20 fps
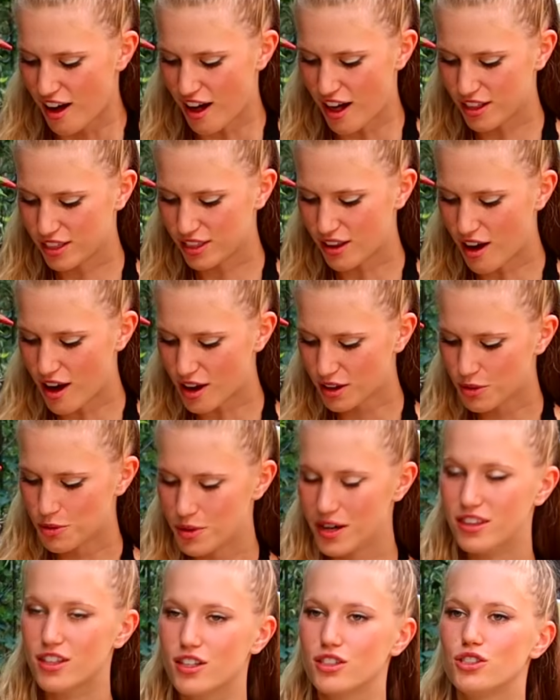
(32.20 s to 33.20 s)
Along
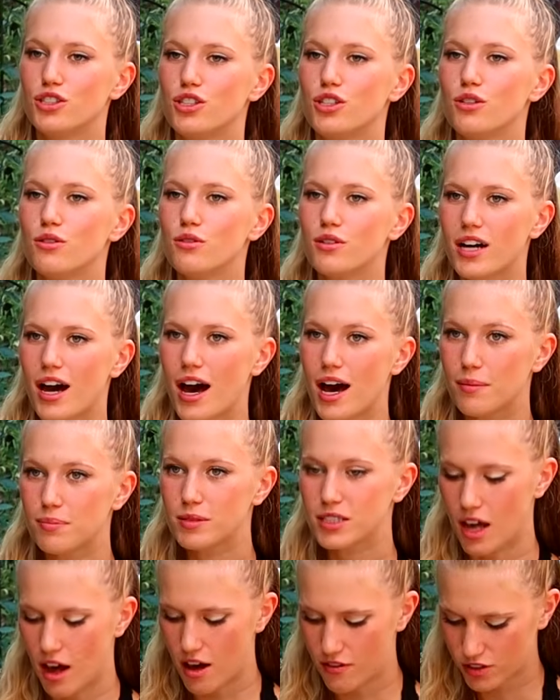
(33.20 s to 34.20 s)
with 2
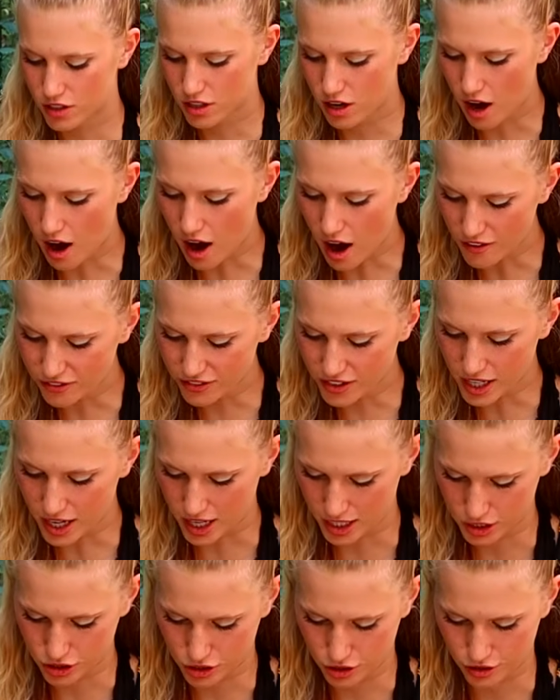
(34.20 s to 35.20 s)
cups of coffee
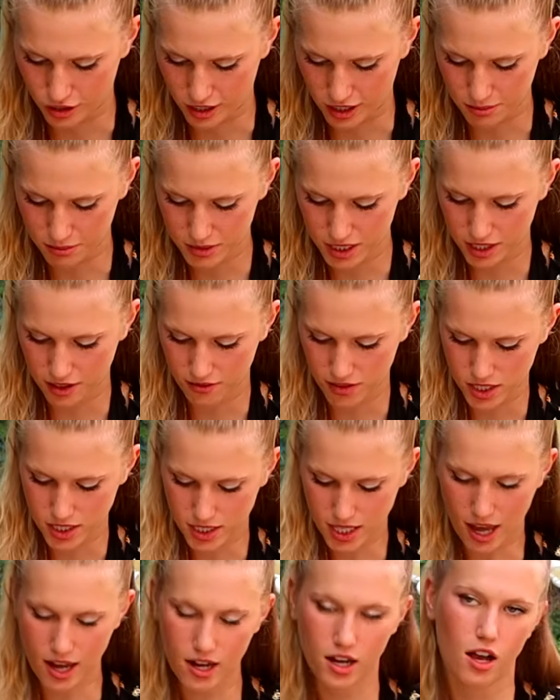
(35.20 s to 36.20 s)
ice cream to give us
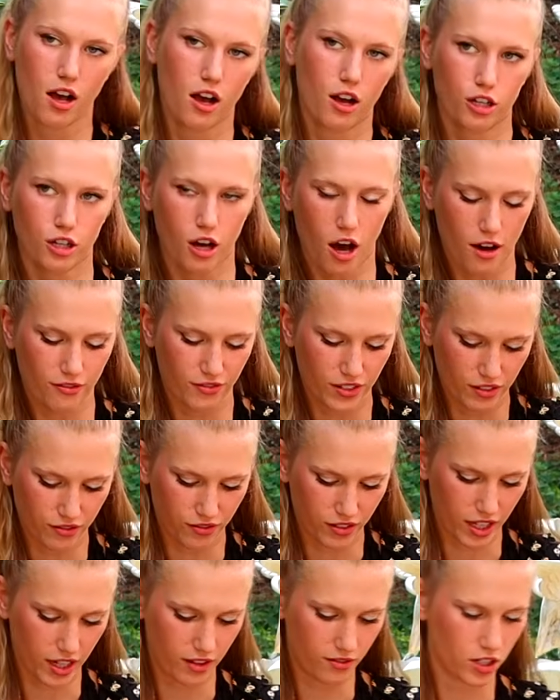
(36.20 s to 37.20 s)
that coffee
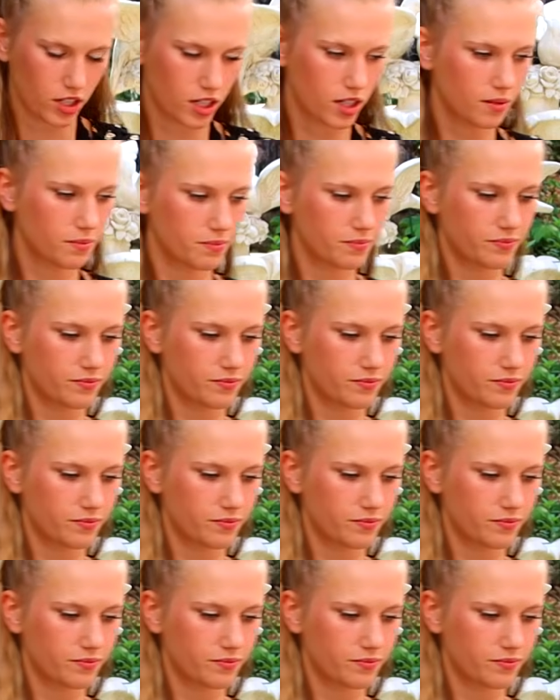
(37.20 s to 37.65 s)
flavor.